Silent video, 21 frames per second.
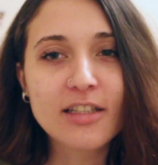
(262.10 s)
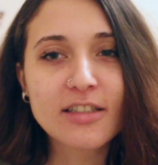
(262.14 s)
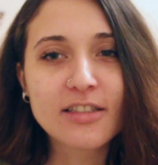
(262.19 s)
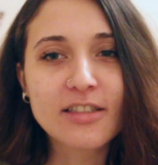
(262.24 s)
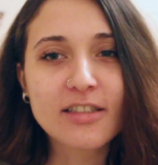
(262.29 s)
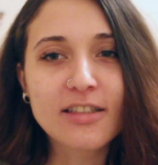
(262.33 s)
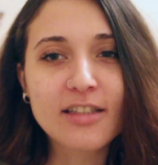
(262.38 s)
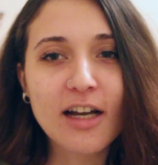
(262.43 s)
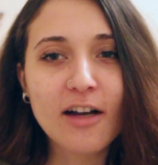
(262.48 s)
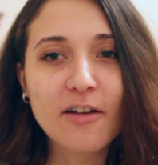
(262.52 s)

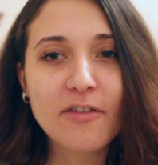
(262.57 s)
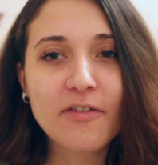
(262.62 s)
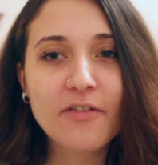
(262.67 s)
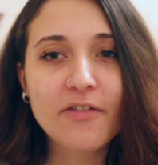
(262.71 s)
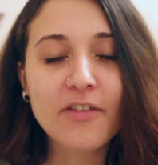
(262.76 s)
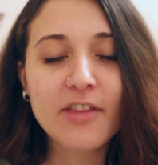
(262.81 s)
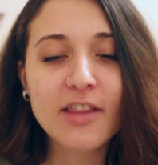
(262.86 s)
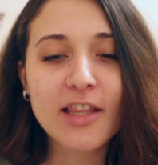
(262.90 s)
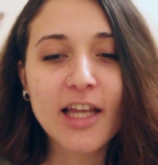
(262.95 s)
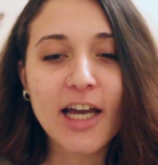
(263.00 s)

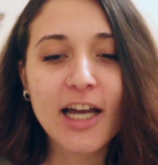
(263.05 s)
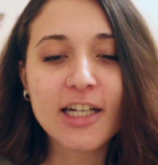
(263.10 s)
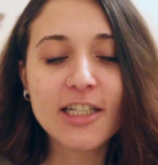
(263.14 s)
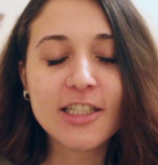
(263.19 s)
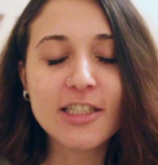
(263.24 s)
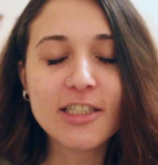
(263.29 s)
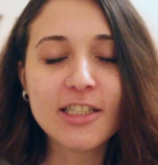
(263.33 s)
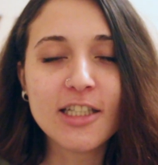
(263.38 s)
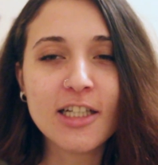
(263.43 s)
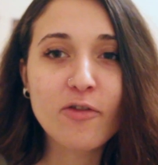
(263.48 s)
stuff
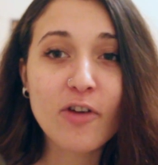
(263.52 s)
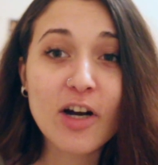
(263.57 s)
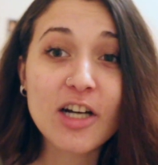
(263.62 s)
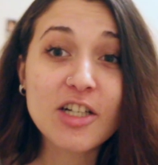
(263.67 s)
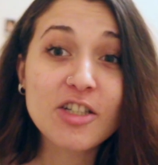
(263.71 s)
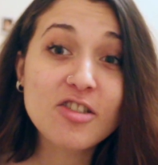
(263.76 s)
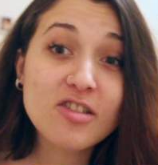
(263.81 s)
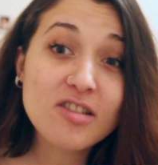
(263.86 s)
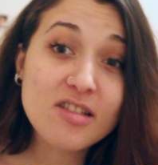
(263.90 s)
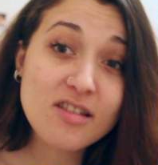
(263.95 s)
than
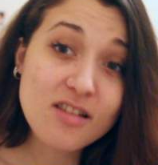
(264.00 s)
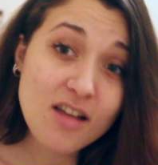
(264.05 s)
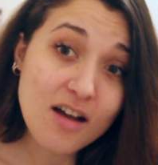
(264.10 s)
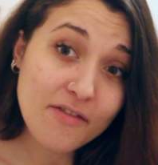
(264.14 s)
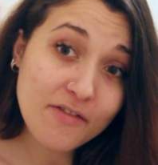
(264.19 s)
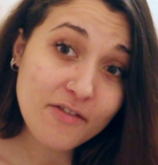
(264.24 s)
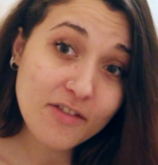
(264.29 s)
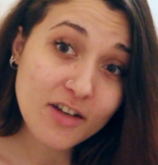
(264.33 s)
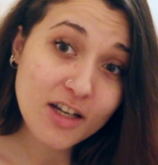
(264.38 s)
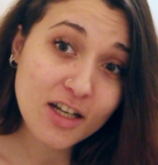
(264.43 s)
fresh
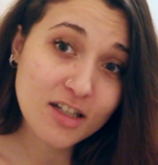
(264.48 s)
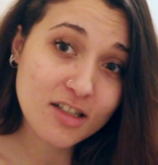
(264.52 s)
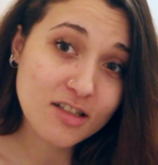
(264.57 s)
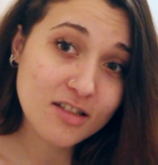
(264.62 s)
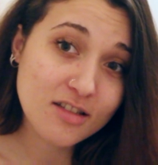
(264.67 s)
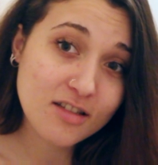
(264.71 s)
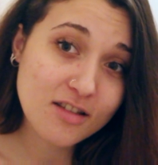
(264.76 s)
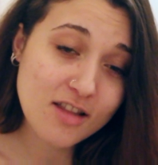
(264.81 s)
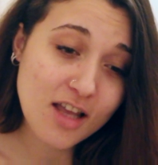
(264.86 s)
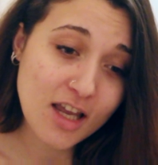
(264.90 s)
stuff
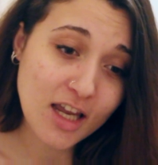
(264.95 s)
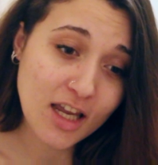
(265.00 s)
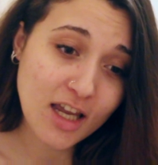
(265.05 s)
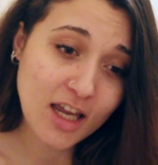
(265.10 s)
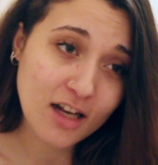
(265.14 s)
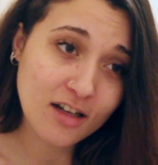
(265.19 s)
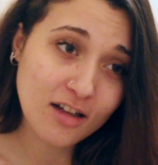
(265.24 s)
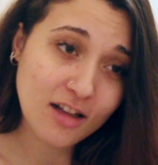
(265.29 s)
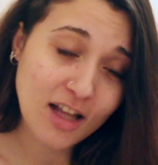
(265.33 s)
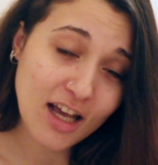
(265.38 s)
because they
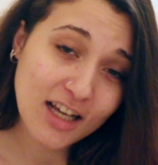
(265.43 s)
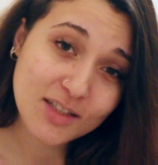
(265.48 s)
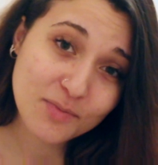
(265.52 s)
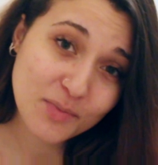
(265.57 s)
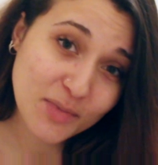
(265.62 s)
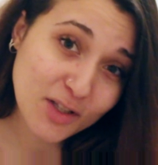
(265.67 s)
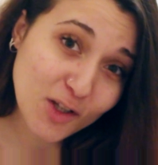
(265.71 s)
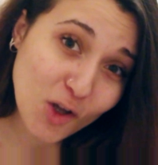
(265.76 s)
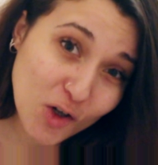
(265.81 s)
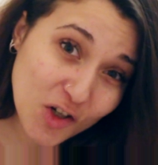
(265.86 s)
can last
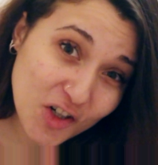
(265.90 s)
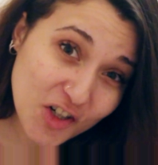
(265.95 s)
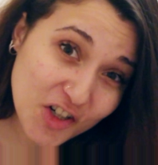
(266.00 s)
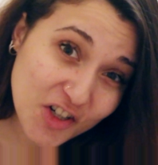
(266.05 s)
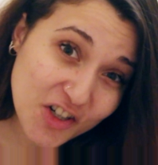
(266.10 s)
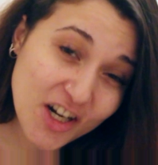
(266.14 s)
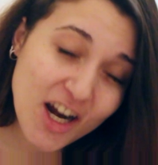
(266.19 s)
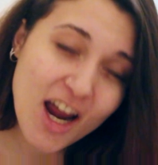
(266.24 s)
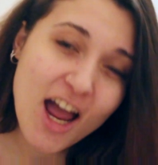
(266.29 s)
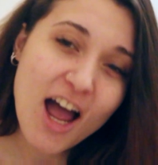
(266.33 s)
me
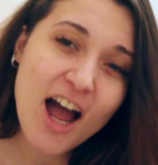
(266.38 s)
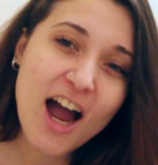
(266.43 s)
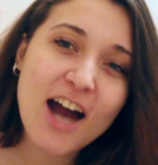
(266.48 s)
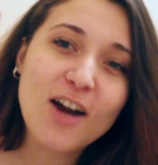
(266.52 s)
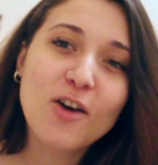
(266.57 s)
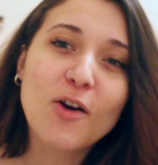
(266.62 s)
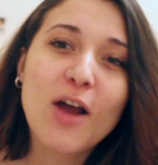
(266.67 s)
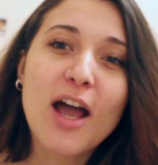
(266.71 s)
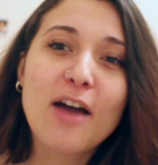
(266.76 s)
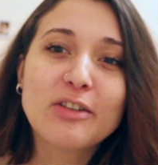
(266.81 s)
longer. I
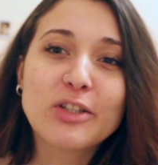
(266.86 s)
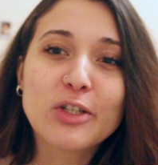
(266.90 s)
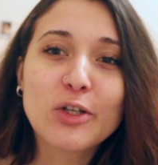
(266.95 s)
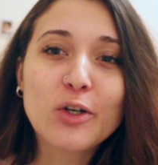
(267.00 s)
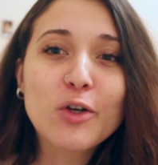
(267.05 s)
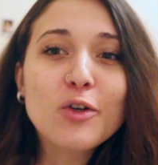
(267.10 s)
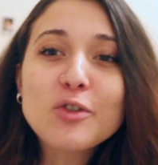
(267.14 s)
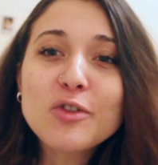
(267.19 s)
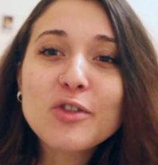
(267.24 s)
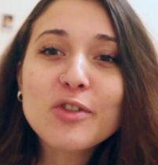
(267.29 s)
don't have to
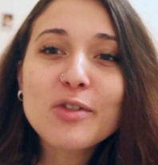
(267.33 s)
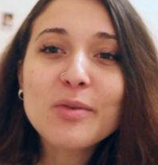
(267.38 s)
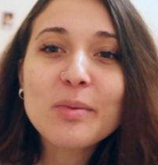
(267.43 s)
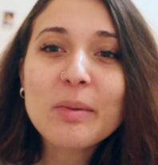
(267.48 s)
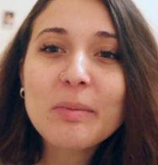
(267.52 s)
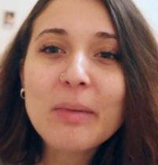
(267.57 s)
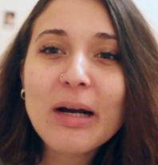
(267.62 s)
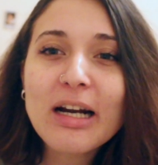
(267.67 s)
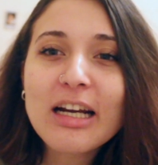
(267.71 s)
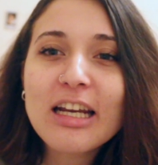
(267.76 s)
go to the
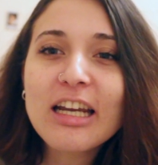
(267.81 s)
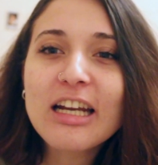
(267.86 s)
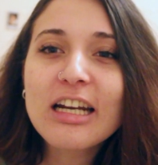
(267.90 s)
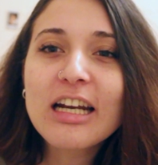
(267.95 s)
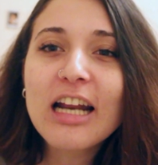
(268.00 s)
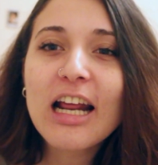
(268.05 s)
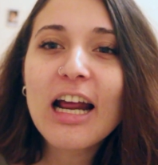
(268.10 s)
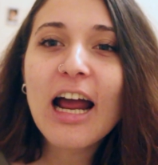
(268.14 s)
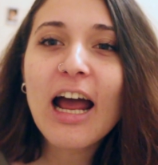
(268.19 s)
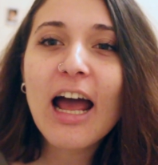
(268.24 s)

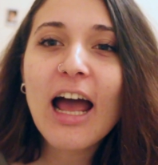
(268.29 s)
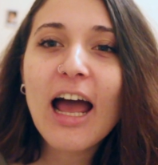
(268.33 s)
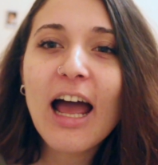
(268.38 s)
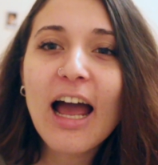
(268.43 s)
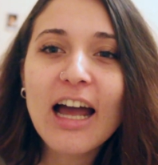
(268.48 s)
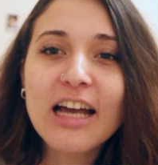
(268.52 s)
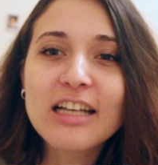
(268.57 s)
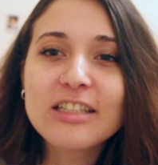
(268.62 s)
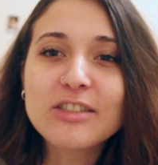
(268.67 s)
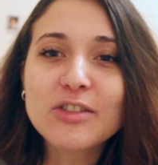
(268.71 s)
supermarket
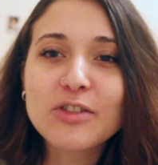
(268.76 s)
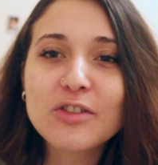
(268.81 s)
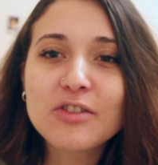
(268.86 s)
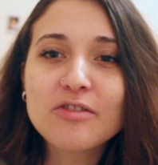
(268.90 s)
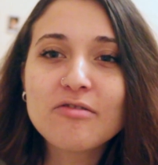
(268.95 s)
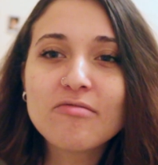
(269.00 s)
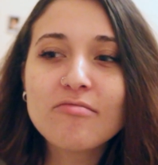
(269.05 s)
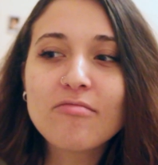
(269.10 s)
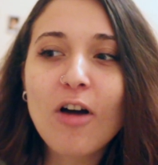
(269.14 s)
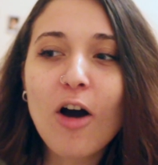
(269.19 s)

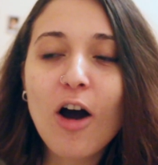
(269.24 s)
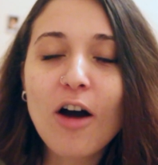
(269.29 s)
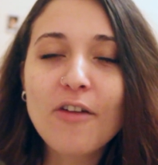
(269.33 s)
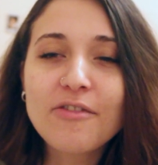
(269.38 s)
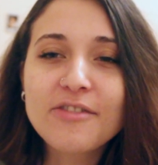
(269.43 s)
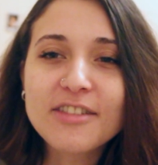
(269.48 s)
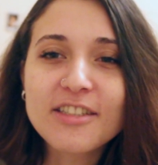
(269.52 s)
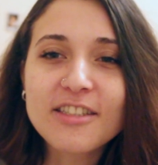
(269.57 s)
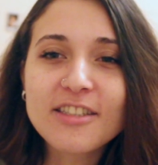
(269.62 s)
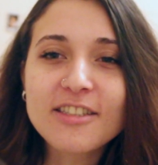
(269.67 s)
as
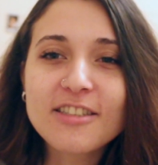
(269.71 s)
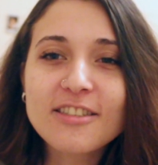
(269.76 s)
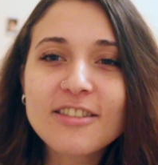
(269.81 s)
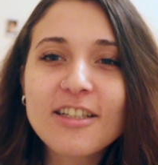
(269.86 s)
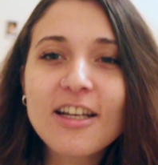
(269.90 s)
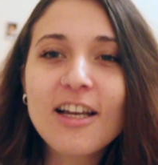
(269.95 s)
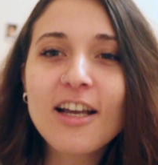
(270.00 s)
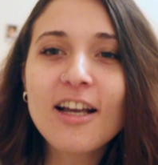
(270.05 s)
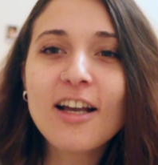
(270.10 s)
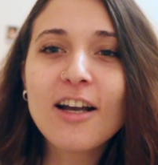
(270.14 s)

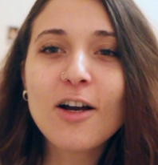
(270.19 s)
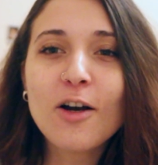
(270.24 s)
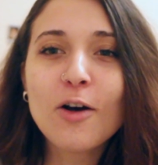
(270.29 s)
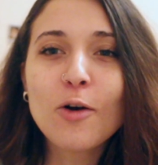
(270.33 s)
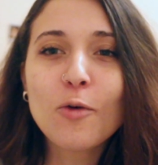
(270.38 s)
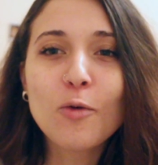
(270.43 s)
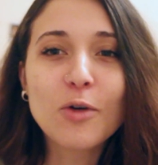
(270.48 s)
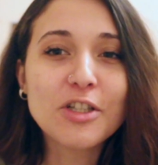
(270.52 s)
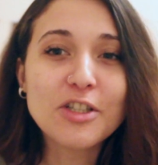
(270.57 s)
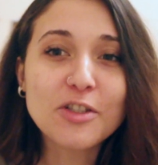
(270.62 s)
often,
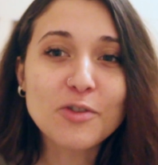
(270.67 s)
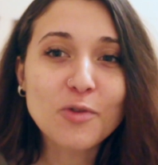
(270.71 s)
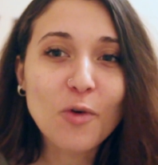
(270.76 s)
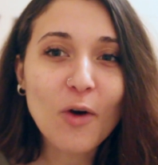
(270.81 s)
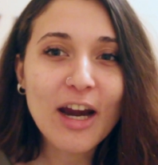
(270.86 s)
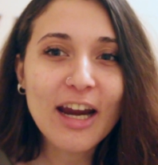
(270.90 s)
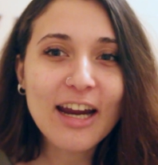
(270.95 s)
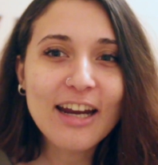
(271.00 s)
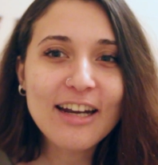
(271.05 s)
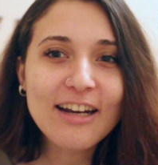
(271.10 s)
which is
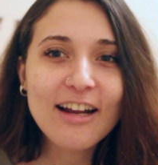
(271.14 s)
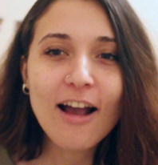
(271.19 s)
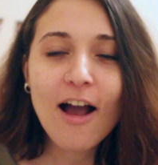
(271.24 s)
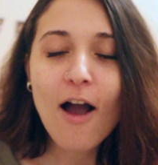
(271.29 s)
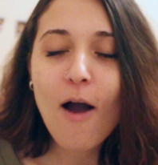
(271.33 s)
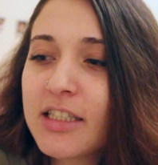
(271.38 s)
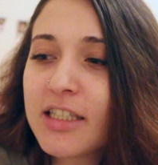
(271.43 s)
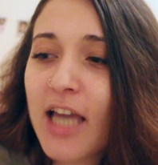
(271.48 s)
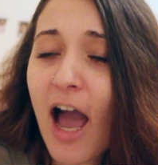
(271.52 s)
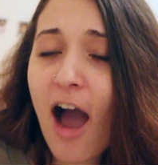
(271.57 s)
great.
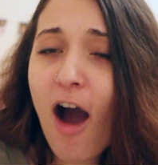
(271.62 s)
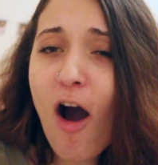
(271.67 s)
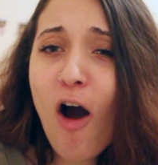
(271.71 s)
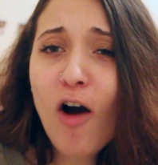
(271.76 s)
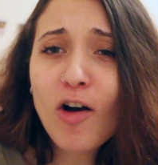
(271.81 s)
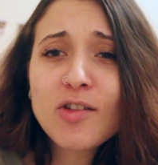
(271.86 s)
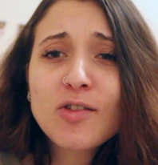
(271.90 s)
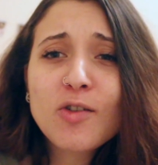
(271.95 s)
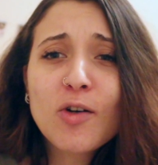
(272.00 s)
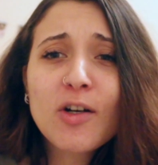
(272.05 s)
Yeah,
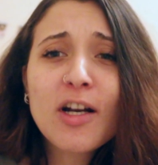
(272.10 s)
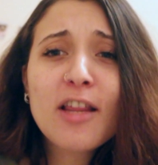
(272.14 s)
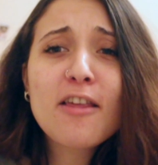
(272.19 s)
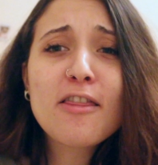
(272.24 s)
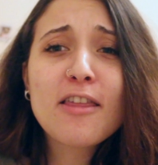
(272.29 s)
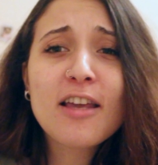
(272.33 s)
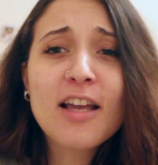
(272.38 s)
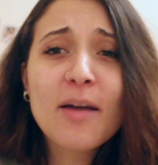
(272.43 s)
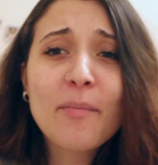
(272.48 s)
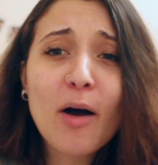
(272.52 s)
also another
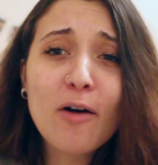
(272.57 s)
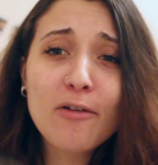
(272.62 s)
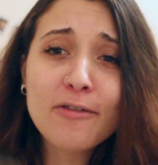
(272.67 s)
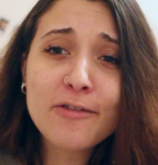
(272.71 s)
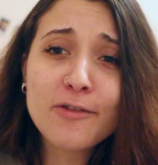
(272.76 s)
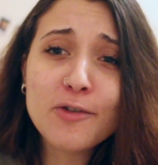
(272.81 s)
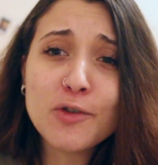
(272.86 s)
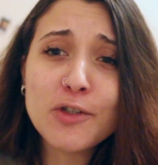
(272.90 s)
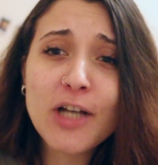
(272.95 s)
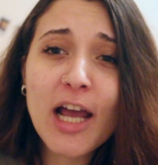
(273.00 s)
thing about
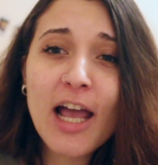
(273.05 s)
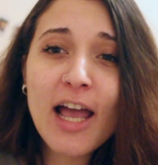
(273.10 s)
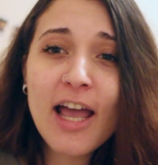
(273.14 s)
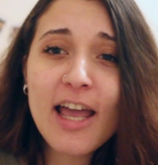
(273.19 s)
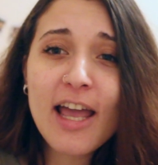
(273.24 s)
food